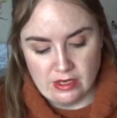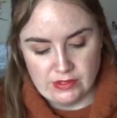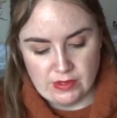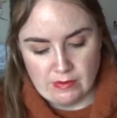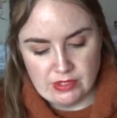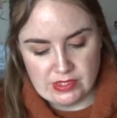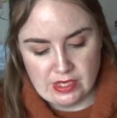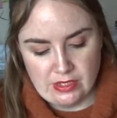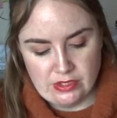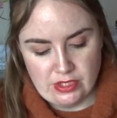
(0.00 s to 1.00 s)
So I'm just
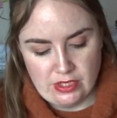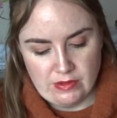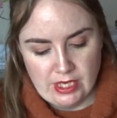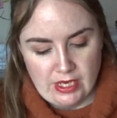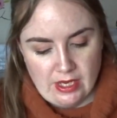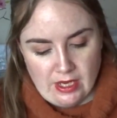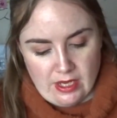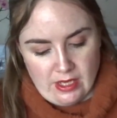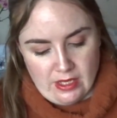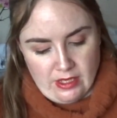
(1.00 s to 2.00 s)
going to
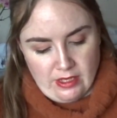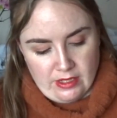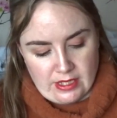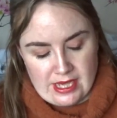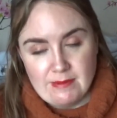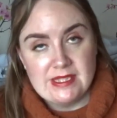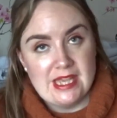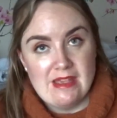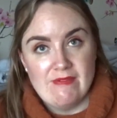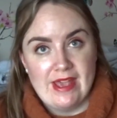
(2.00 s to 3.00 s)
keep
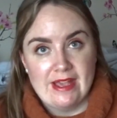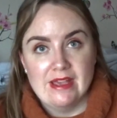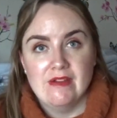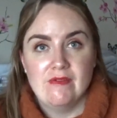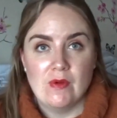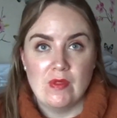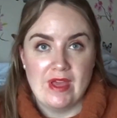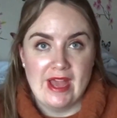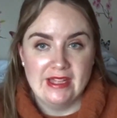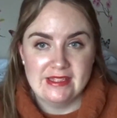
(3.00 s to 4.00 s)
saving for
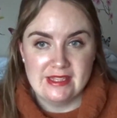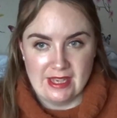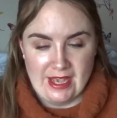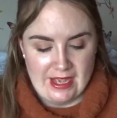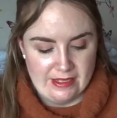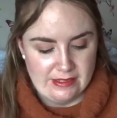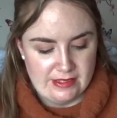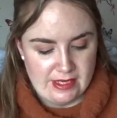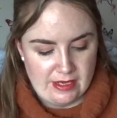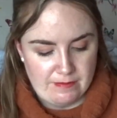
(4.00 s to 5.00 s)
that.
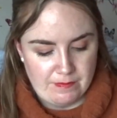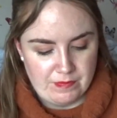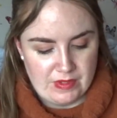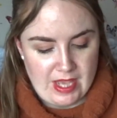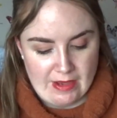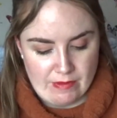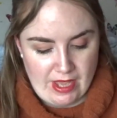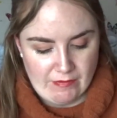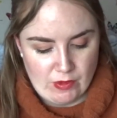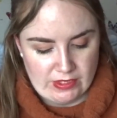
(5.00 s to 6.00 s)
And yeah, we
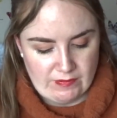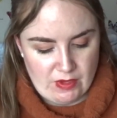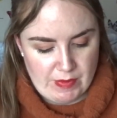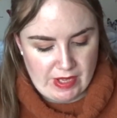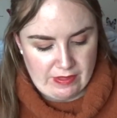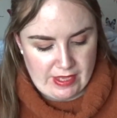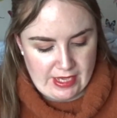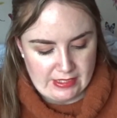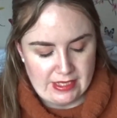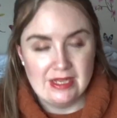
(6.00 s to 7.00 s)
have quite a few
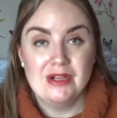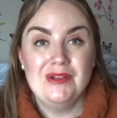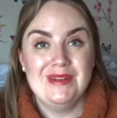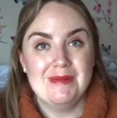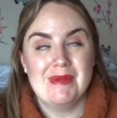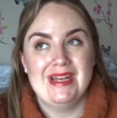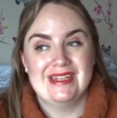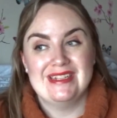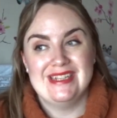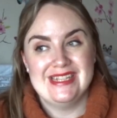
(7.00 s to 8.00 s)
birthdays, including my
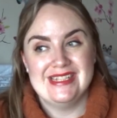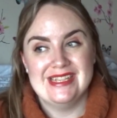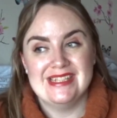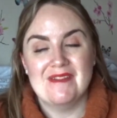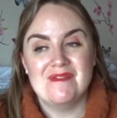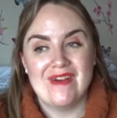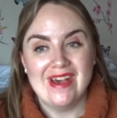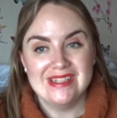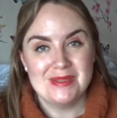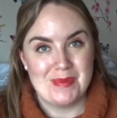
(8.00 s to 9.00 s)
little niece's
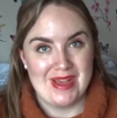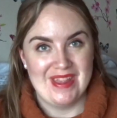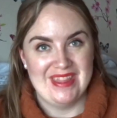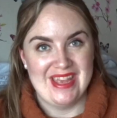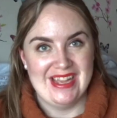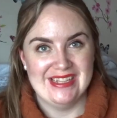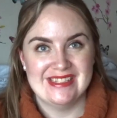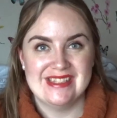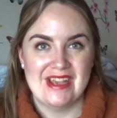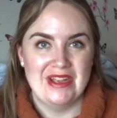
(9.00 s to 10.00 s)
first birthday.
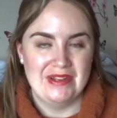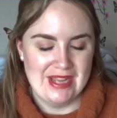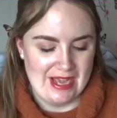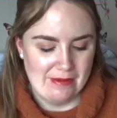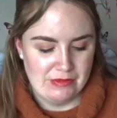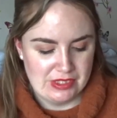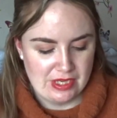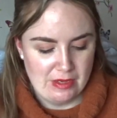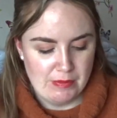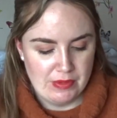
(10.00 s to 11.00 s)
So yeah, I'm just
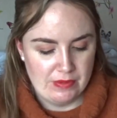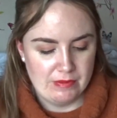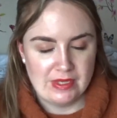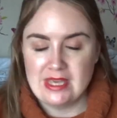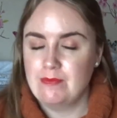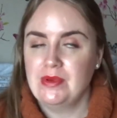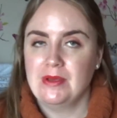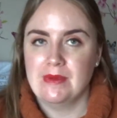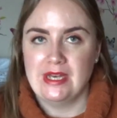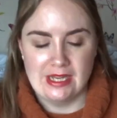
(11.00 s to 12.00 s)
going to keep putting
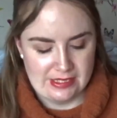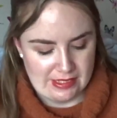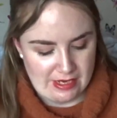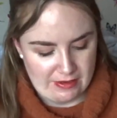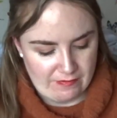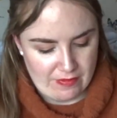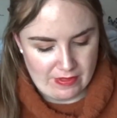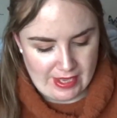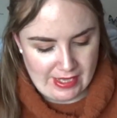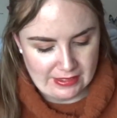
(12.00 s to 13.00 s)
money aside for
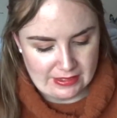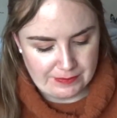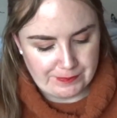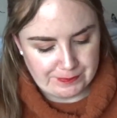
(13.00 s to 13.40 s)
that.